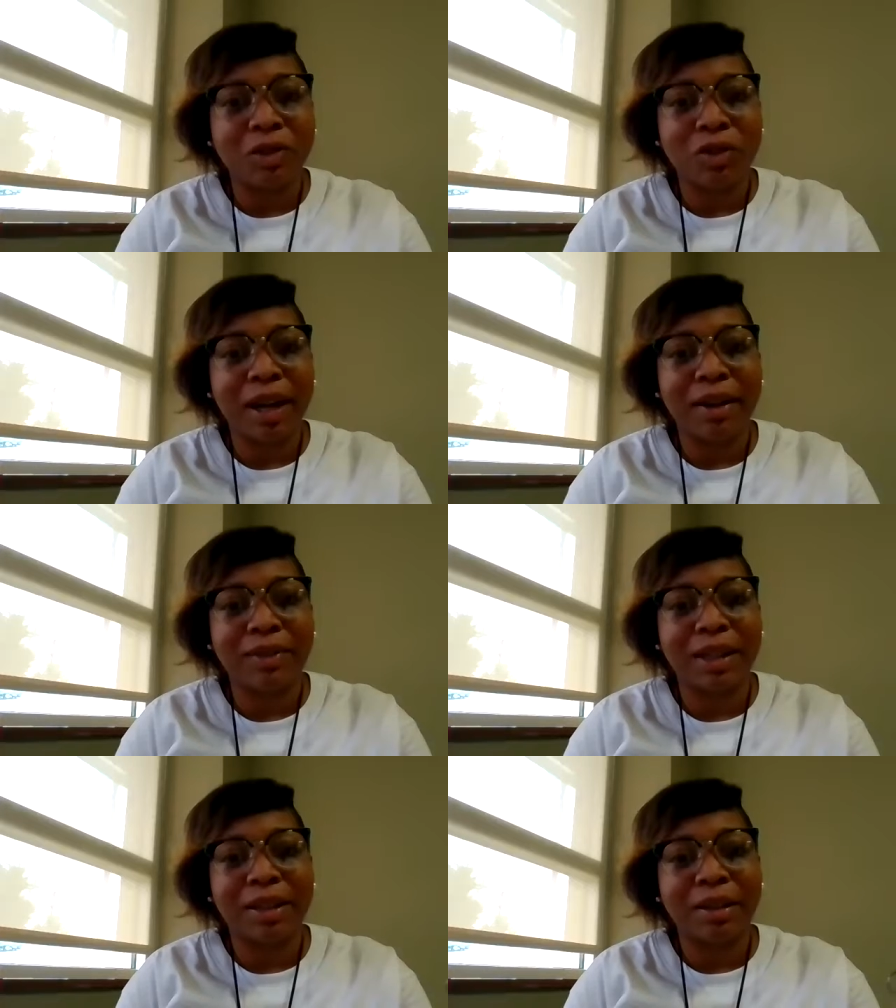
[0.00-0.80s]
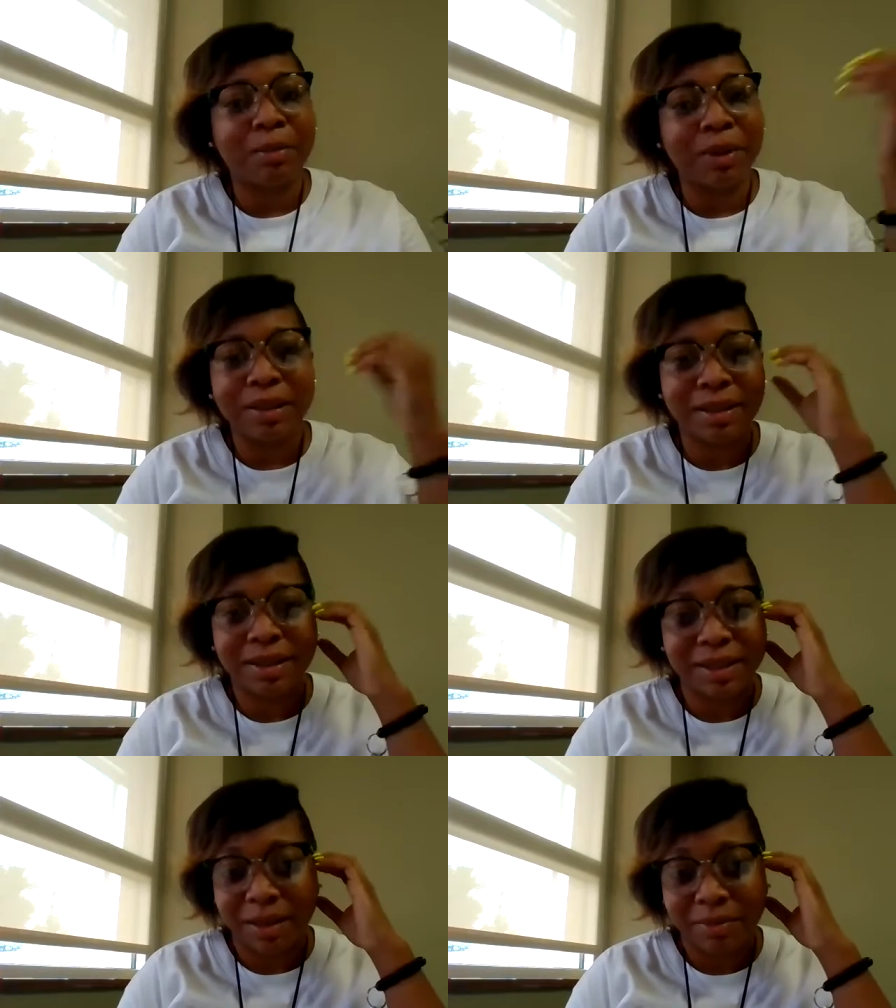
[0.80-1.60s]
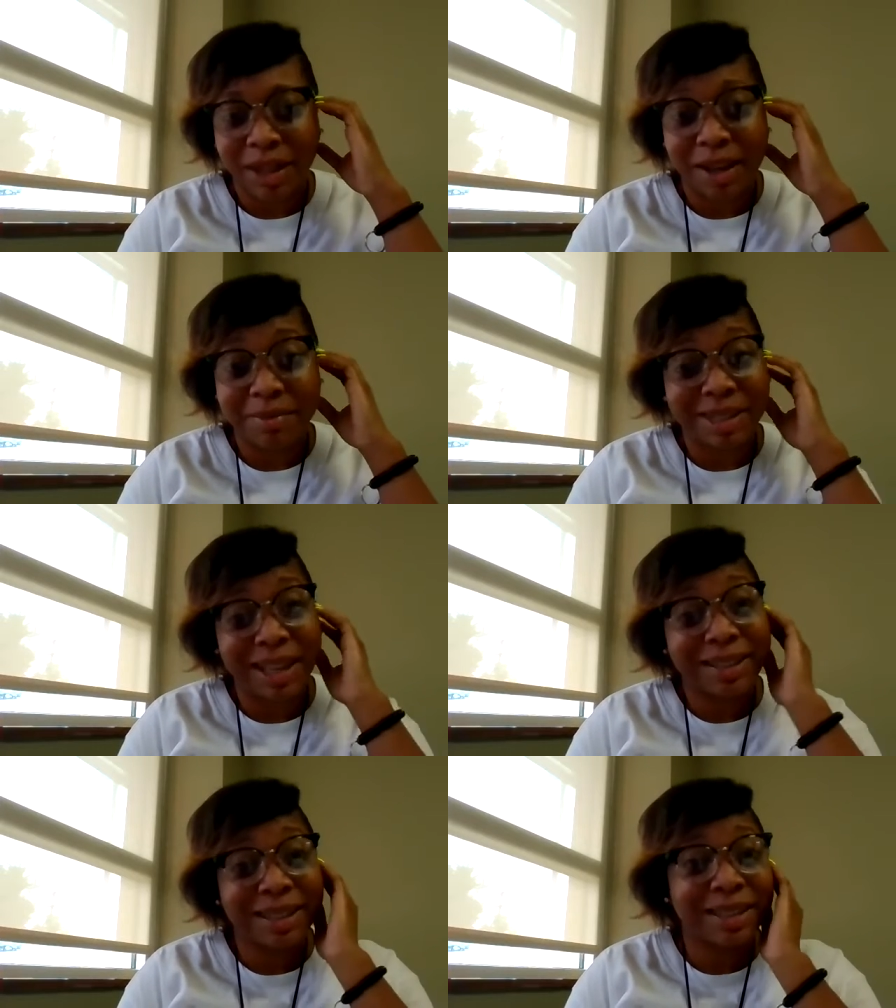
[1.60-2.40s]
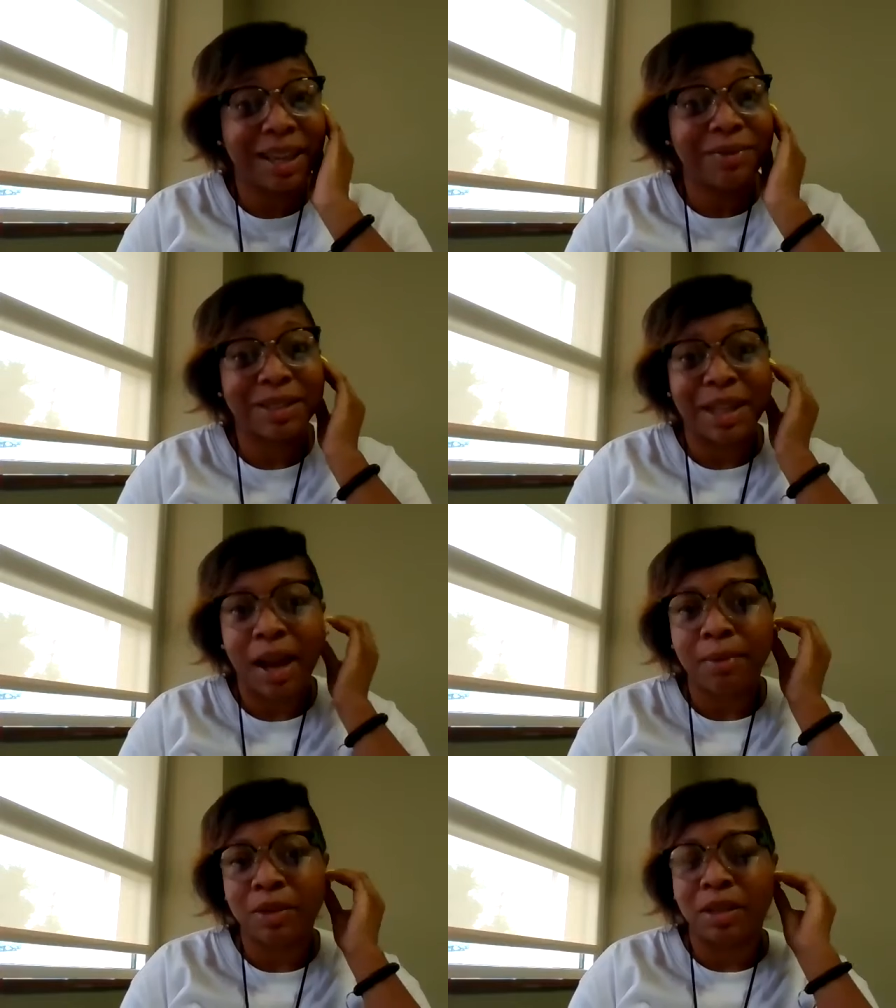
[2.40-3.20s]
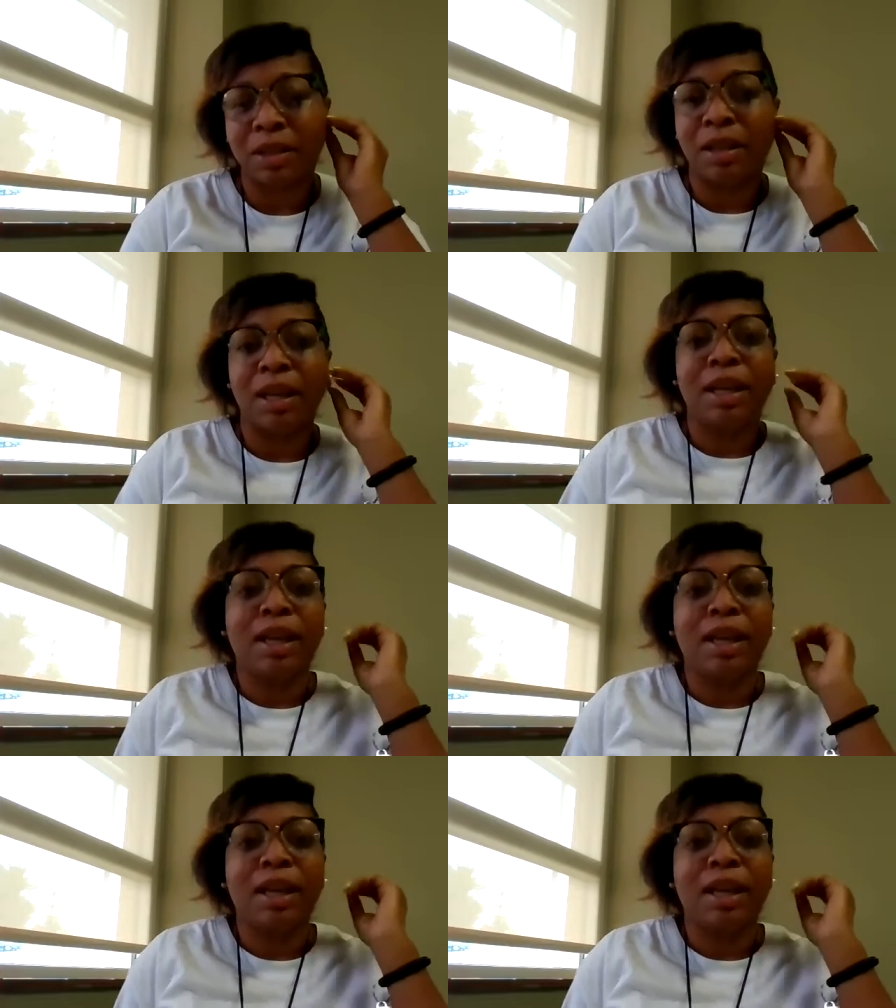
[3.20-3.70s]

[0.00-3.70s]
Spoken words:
traveling. The bus is sometimes not the safest option.